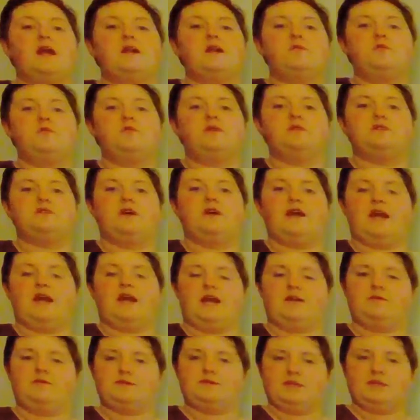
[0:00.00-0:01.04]
animals are
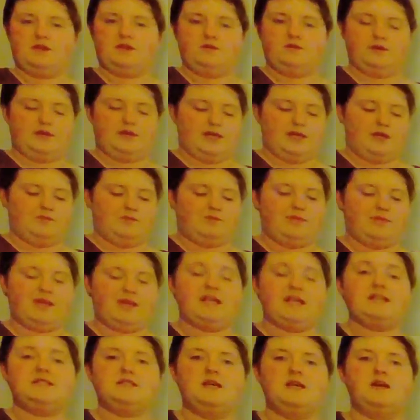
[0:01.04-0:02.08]
animals that you get
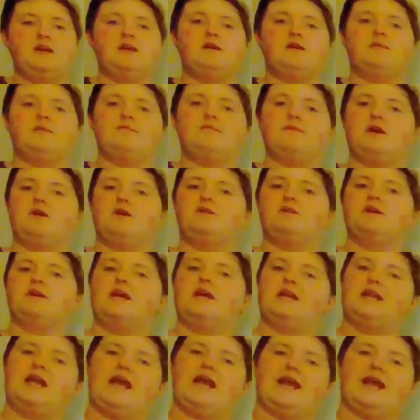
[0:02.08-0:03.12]
meat, milk,
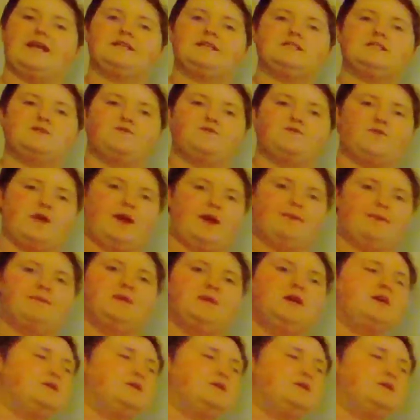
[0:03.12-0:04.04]
and eggs from.